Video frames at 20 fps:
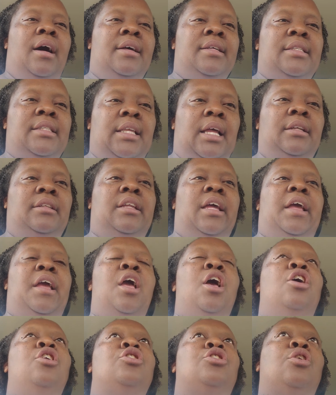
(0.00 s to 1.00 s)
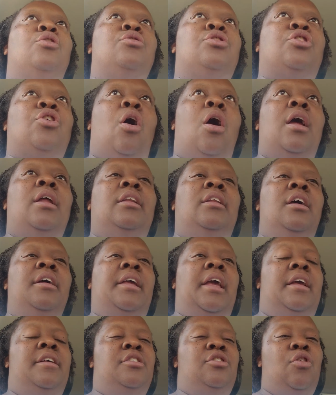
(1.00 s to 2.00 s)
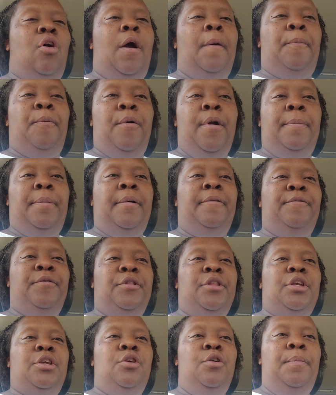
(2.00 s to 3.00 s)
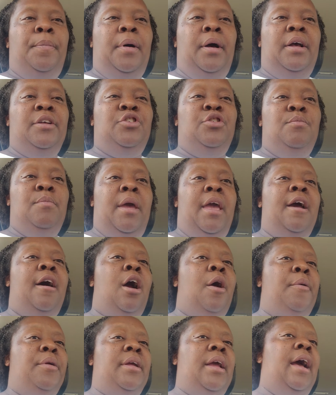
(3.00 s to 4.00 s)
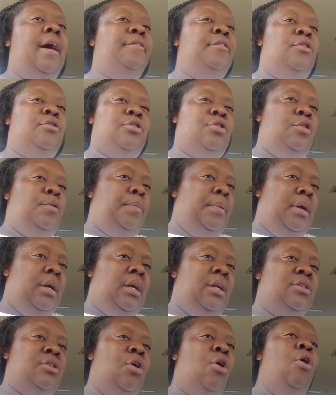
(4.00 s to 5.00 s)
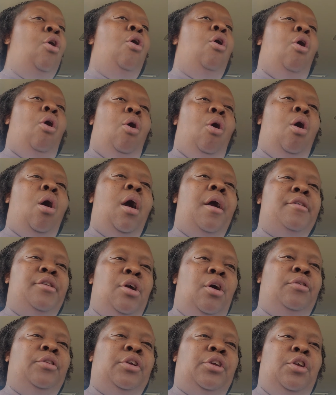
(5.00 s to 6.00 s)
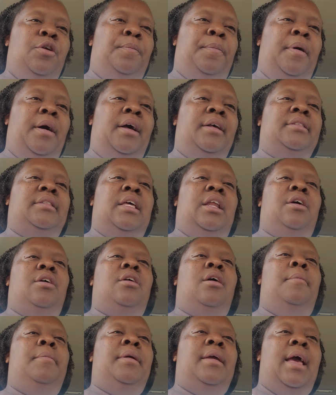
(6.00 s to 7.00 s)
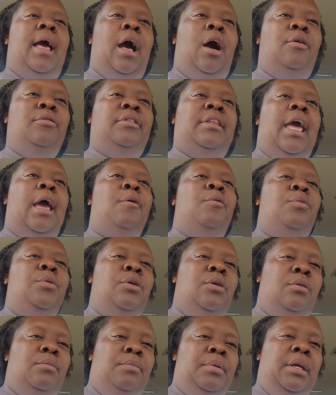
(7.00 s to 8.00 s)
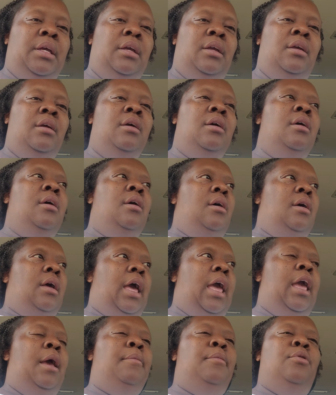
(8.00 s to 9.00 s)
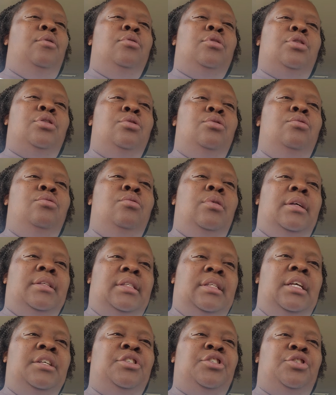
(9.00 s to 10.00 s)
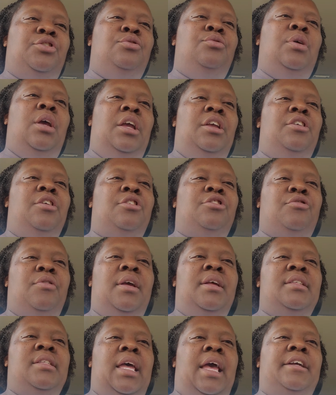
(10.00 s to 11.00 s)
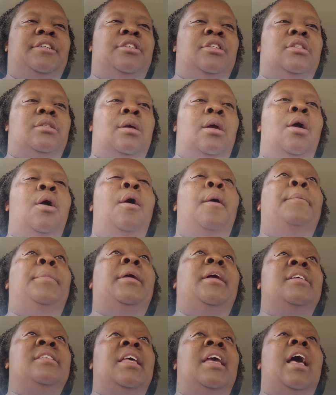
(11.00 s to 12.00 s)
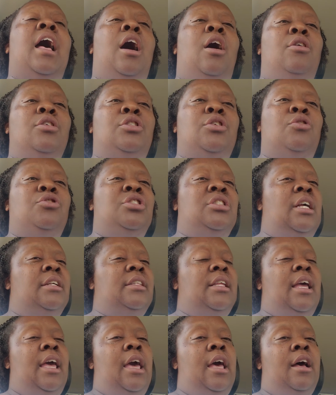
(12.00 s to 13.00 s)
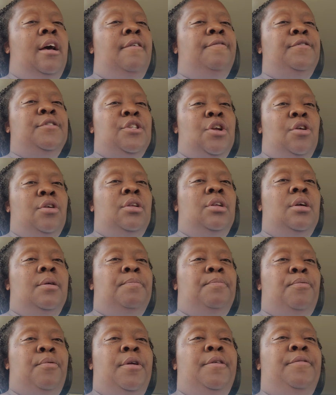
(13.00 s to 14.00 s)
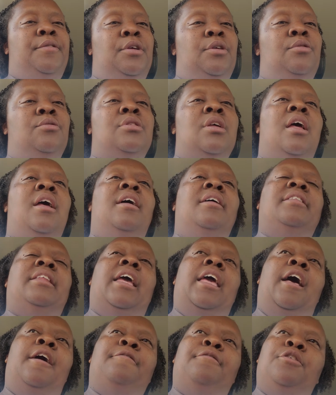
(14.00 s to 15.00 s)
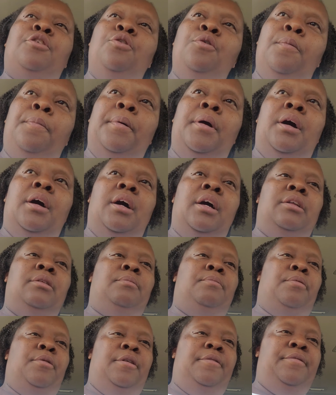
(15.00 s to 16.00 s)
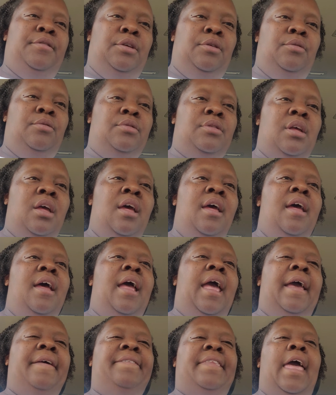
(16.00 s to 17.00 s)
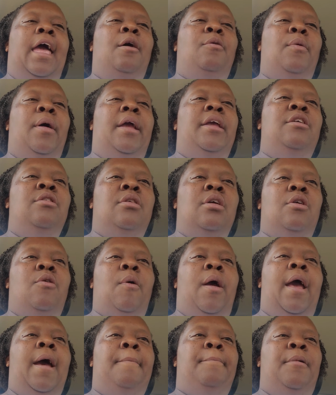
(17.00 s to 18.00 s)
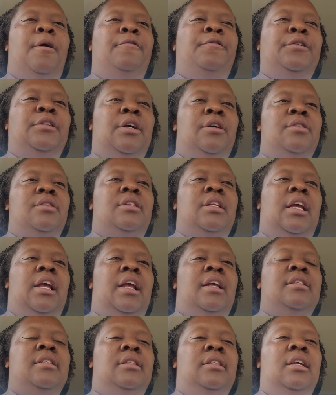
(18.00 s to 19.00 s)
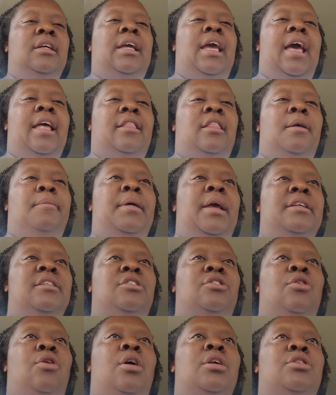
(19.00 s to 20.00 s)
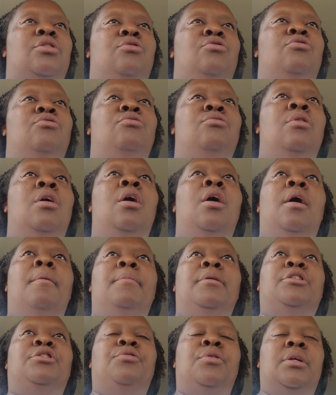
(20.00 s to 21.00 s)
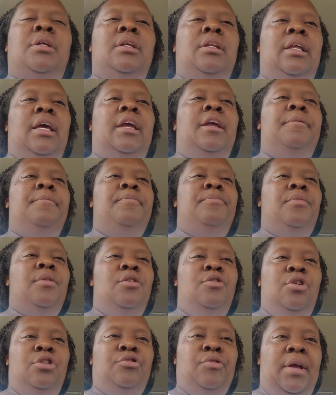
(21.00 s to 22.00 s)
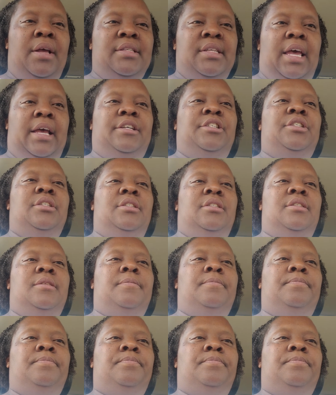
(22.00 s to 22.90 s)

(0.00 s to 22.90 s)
Sunday. So start looking, start prepping for the coupons. You may already have those coupons or know the coupons that are coming out that will be able to assist you in your transactions, because they also, just like they have circular previews, they have coupon previews, and that way you can grab both of those things, look at them, and start to matriculate your transactions.